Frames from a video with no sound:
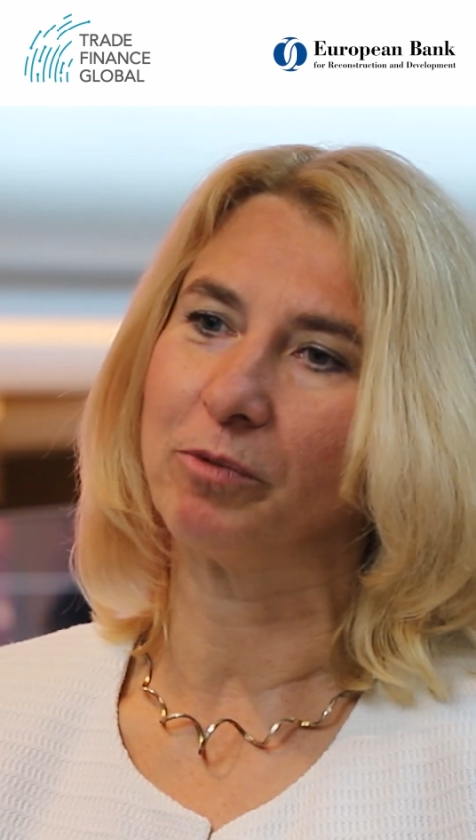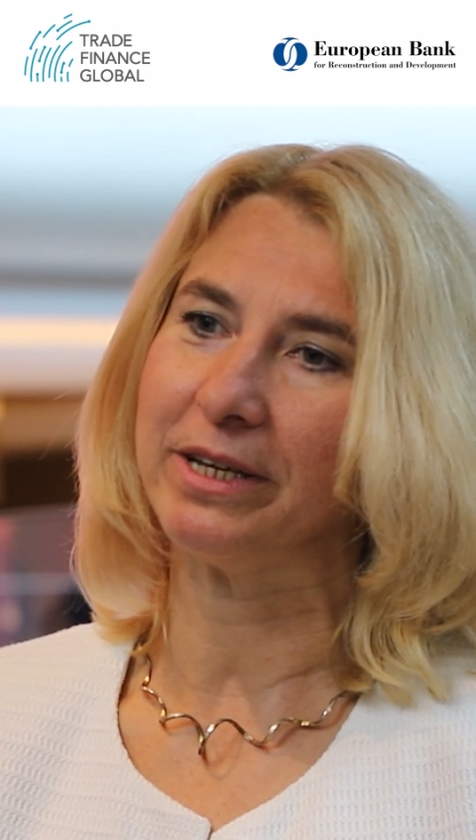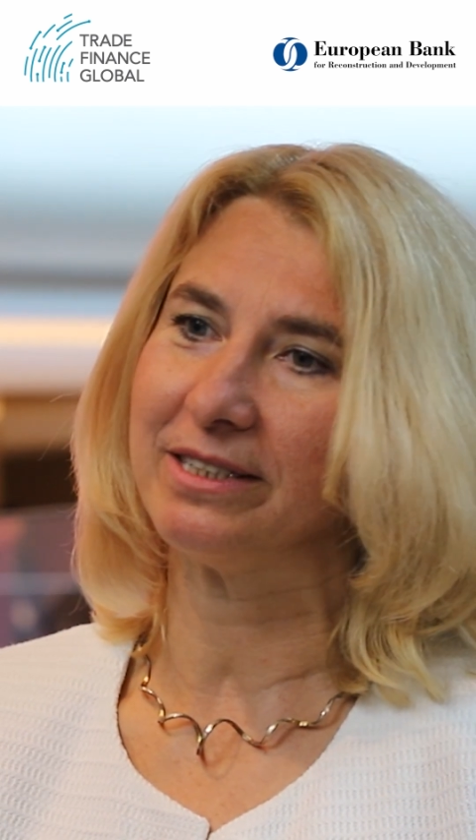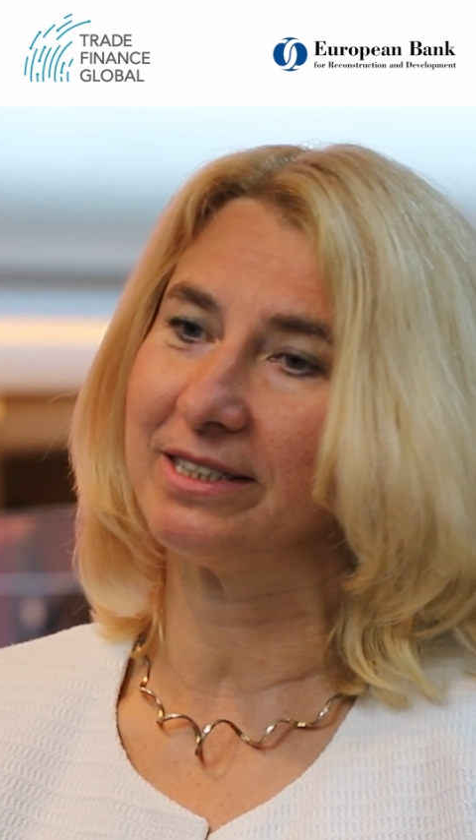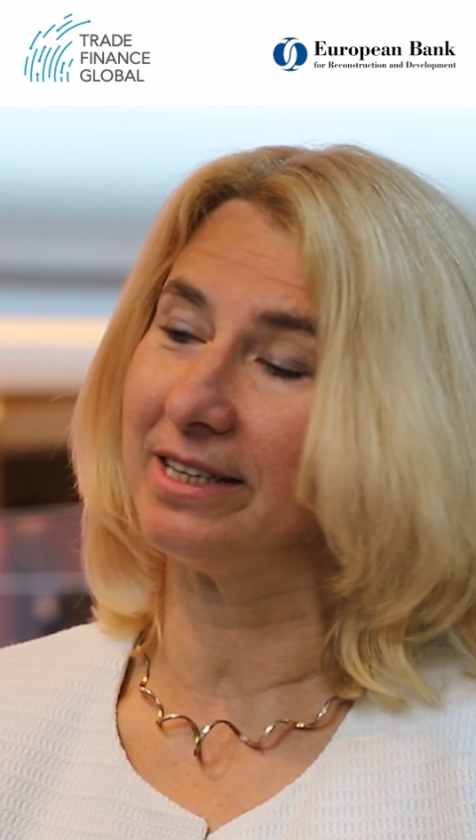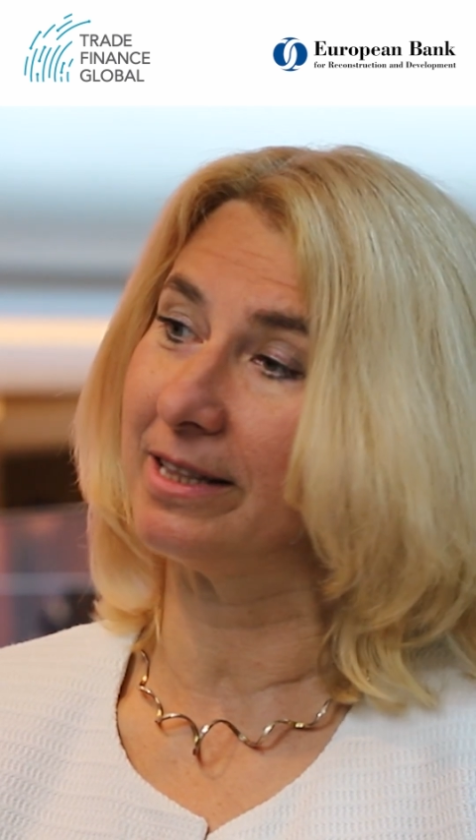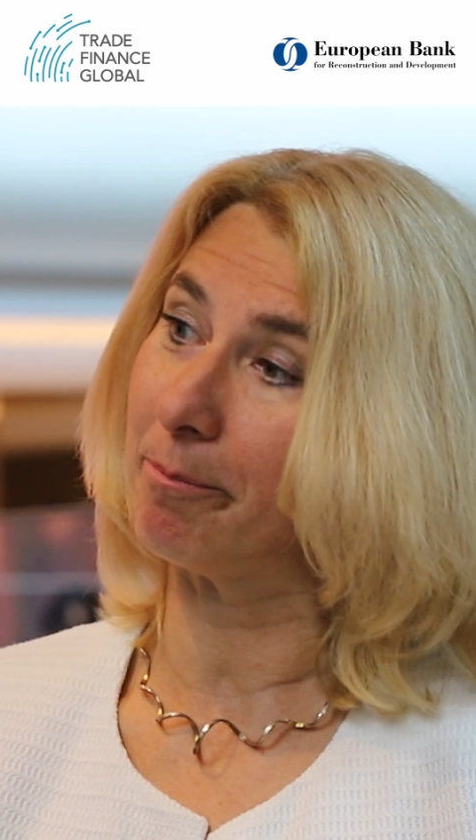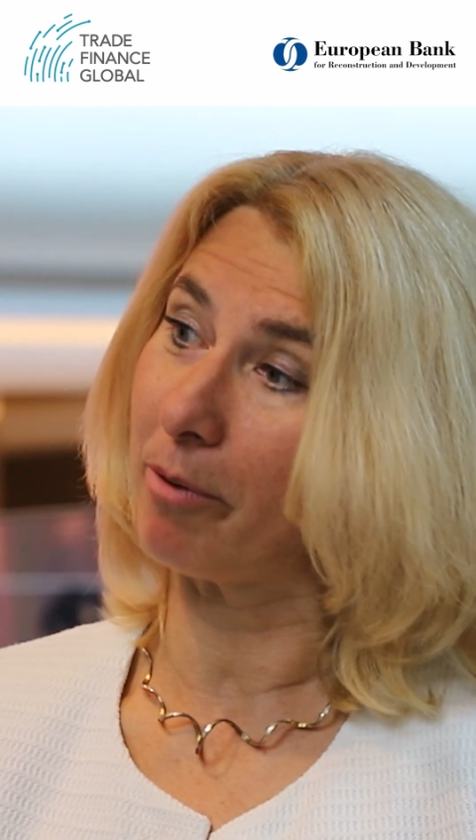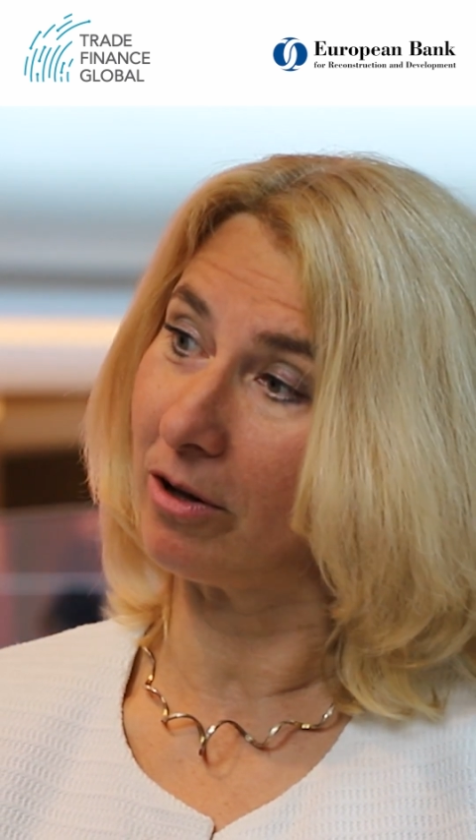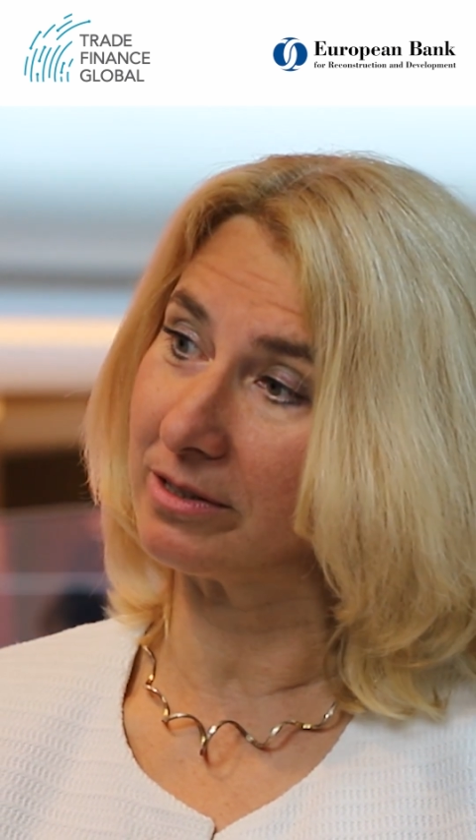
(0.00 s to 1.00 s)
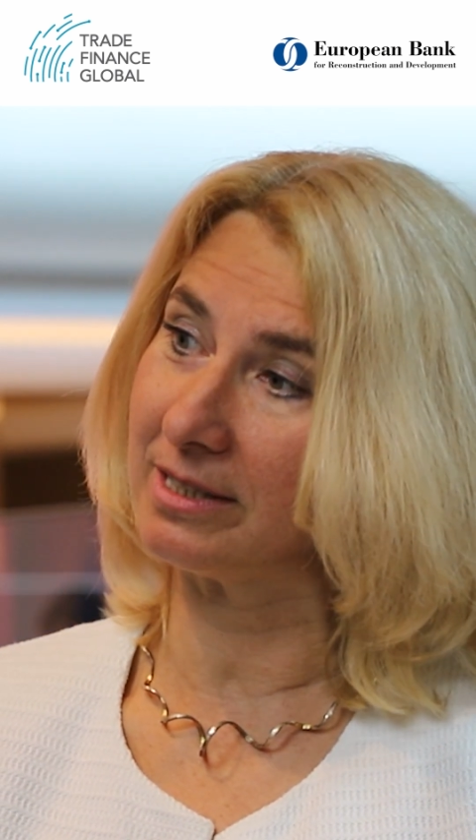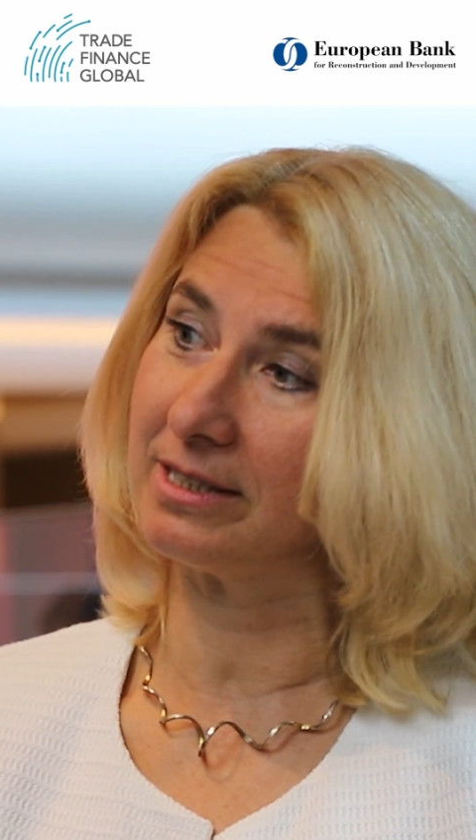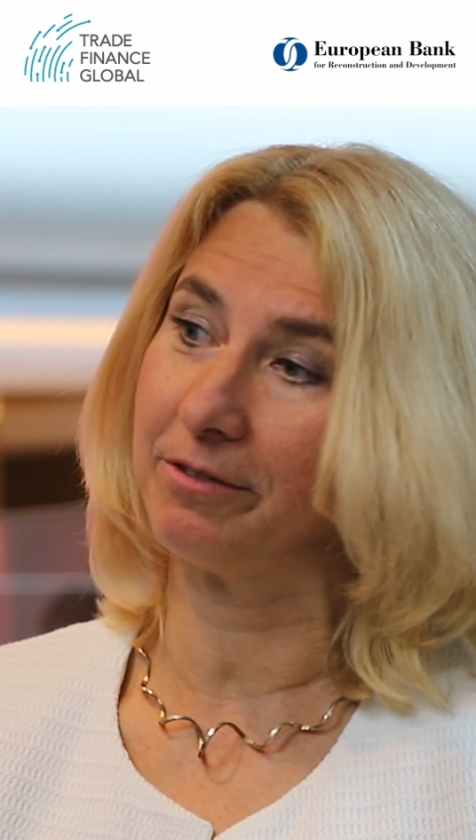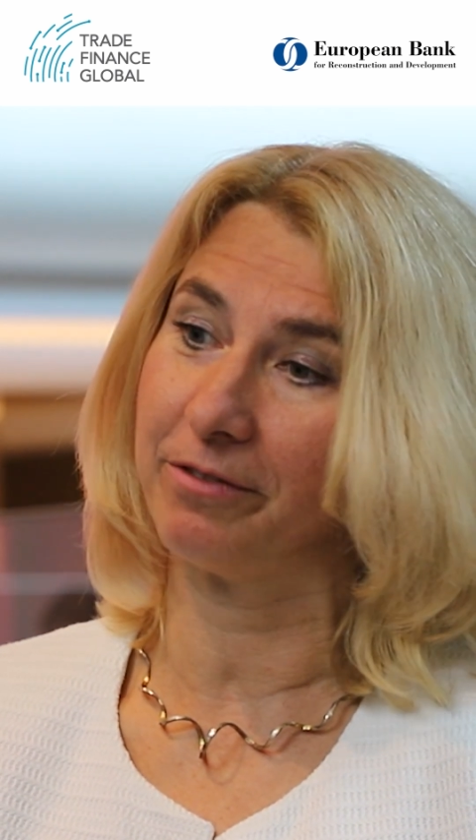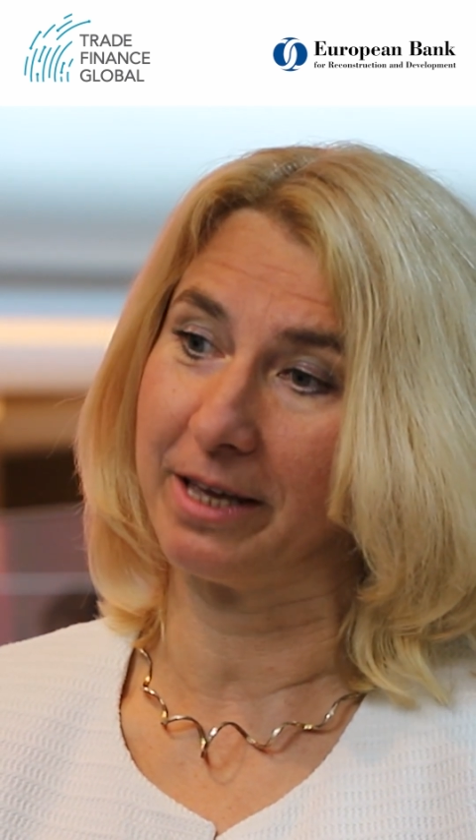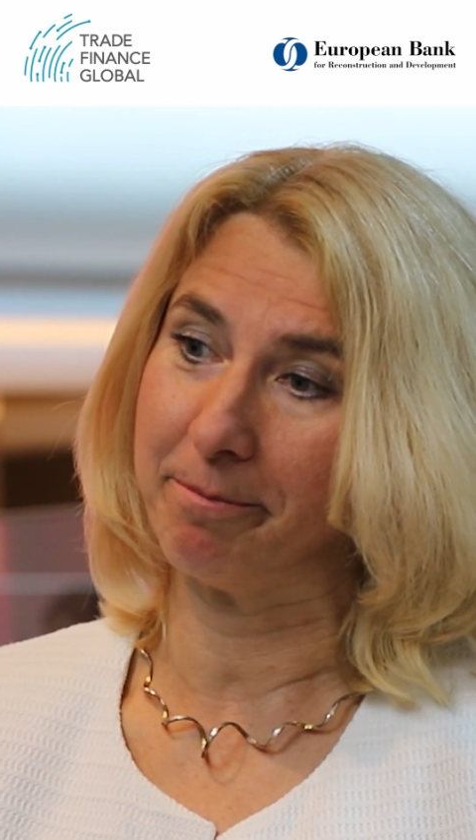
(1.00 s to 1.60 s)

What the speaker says: We see the positive